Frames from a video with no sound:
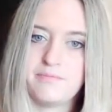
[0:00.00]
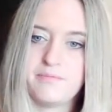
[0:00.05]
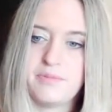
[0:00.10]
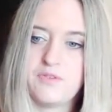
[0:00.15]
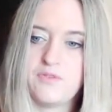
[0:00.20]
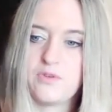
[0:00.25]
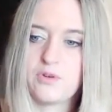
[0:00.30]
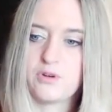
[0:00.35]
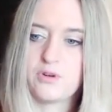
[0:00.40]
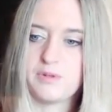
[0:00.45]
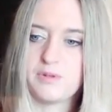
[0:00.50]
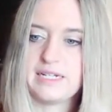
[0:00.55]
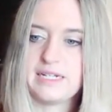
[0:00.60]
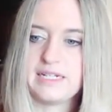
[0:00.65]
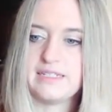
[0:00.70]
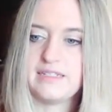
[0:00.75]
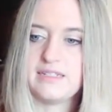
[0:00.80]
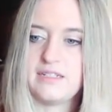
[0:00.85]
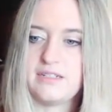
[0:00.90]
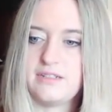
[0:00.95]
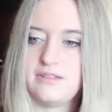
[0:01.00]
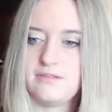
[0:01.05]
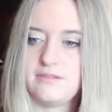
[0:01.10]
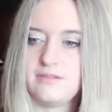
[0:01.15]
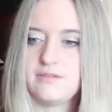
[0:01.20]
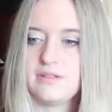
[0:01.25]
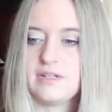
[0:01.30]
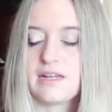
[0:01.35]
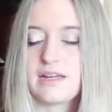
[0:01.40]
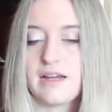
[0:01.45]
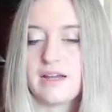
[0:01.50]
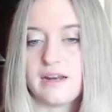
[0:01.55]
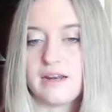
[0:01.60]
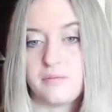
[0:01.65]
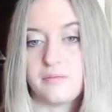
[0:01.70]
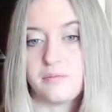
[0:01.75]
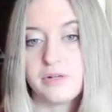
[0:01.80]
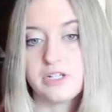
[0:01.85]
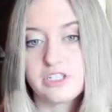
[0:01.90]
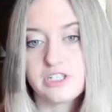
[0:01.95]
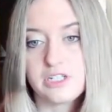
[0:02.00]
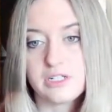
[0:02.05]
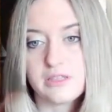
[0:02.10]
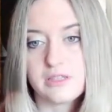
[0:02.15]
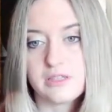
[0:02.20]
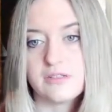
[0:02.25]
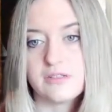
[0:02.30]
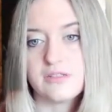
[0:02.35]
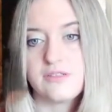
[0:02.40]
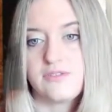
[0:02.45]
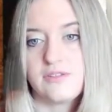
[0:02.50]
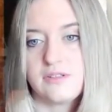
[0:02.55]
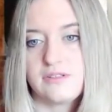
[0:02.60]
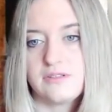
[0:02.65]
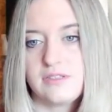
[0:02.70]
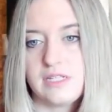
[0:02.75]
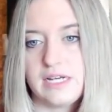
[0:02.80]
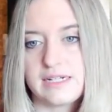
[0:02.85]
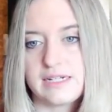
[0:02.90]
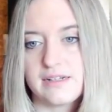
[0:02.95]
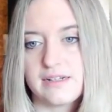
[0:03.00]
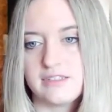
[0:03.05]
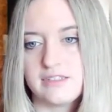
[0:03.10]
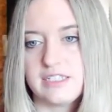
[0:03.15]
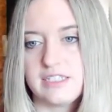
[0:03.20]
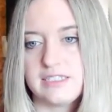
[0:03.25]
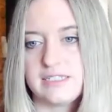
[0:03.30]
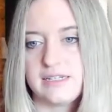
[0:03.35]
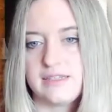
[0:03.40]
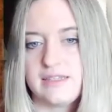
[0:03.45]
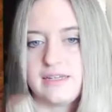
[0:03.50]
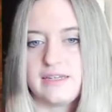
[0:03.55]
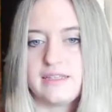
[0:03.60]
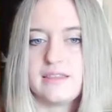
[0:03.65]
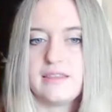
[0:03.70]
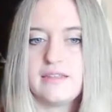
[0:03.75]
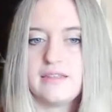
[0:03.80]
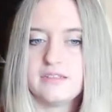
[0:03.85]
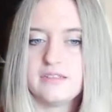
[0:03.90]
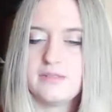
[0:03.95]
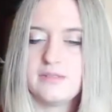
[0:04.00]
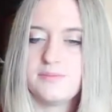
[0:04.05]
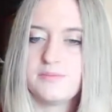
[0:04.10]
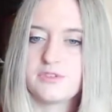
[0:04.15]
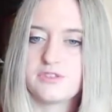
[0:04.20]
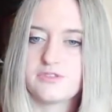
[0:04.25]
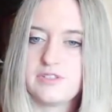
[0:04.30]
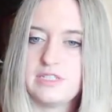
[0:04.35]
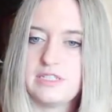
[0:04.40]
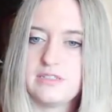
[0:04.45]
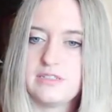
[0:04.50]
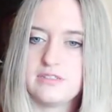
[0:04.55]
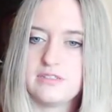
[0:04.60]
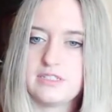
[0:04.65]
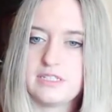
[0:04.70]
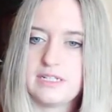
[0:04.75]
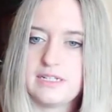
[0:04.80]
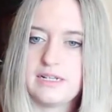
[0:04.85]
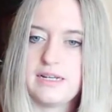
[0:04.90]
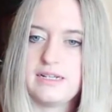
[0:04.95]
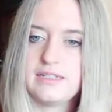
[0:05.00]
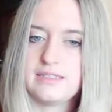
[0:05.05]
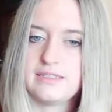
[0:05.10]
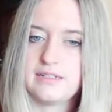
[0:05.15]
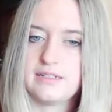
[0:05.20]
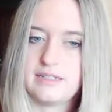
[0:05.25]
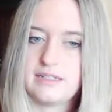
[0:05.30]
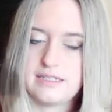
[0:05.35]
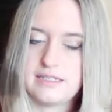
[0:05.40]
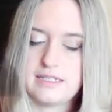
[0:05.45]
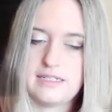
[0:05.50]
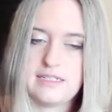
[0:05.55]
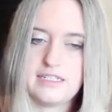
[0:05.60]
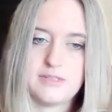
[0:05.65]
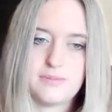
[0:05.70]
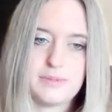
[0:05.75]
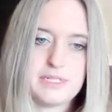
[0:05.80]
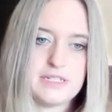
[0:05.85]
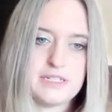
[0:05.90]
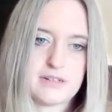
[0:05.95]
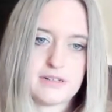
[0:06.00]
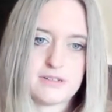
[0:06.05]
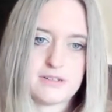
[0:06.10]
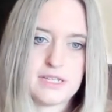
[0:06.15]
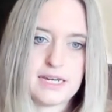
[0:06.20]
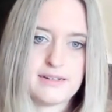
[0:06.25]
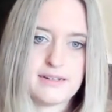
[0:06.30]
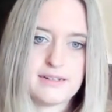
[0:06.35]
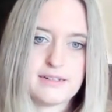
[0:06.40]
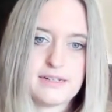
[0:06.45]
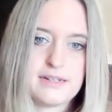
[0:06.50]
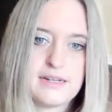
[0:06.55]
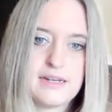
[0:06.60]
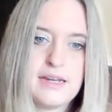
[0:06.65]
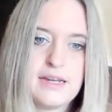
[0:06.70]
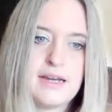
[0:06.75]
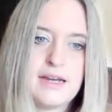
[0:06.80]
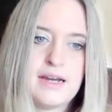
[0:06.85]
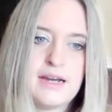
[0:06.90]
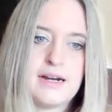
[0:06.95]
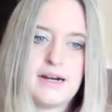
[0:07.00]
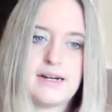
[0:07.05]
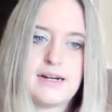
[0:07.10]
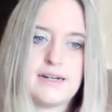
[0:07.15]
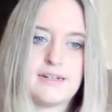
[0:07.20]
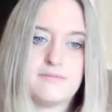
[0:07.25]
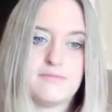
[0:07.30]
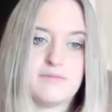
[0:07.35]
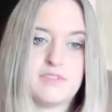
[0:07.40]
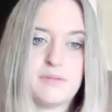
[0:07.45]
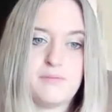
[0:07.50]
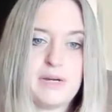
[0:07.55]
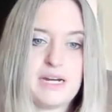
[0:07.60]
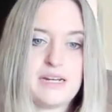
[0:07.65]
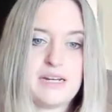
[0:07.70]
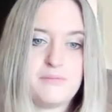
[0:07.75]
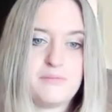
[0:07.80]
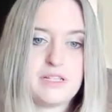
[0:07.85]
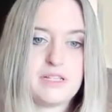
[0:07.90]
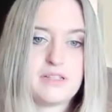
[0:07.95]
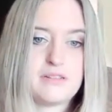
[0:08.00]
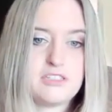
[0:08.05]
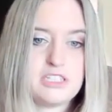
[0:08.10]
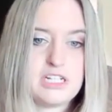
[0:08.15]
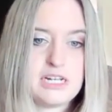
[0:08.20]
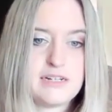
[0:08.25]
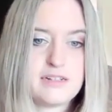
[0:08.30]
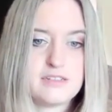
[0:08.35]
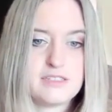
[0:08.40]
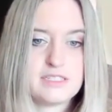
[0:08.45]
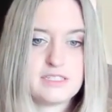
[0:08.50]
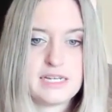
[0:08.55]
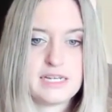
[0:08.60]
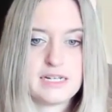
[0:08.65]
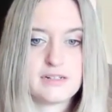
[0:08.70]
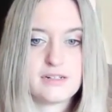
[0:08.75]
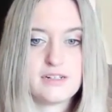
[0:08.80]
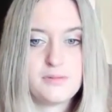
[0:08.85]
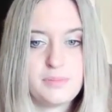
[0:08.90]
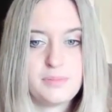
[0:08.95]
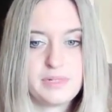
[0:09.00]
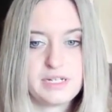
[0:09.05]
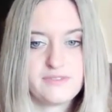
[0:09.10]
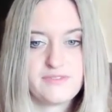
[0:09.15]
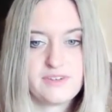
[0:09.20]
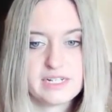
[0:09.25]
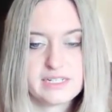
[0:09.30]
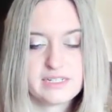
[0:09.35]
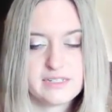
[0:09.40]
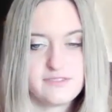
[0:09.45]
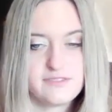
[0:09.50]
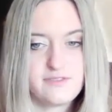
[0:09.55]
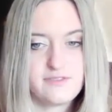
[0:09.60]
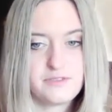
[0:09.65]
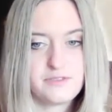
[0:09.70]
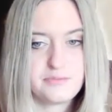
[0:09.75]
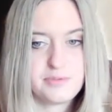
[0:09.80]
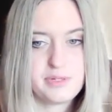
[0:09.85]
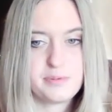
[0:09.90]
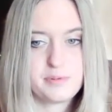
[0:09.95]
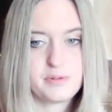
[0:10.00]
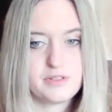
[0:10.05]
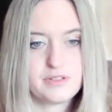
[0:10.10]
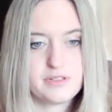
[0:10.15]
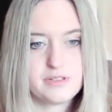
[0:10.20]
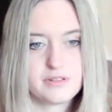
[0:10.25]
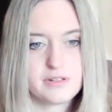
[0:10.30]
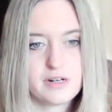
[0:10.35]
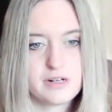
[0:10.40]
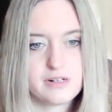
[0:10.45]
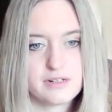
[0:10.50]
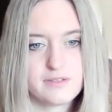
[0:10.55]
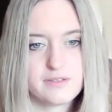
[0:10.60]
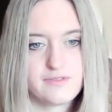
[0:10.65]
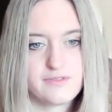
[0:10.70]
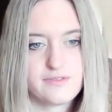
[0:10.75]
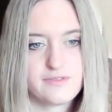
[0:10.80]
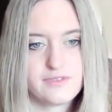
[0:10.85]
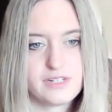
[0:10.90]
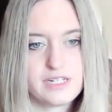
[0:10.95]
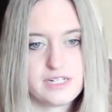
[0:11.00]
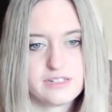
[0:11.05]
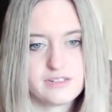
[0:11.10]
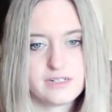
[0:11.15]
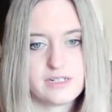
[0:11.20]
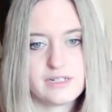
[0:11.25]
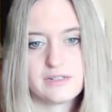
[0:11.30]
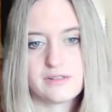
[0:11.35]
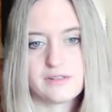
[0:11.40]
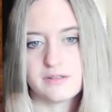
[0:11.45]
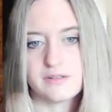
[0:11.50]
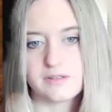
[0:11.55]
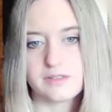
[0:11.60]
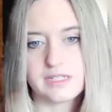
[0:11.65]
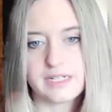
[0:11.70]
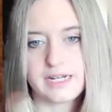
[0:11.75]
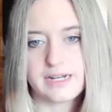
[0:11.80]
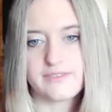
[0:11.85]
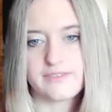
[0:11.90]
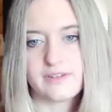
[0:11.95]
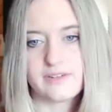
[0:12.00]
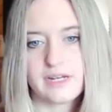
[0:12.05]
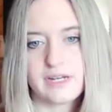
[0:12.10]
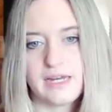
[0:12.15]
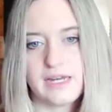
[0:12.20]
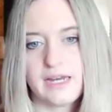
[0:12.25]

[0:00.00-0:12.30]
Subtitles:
before we continue kind of pushing those for those technologies, I think there is more research and studies that need to be done on that. The bed and pillow shakers, they could be effective for people who are hard of hearing or deaf,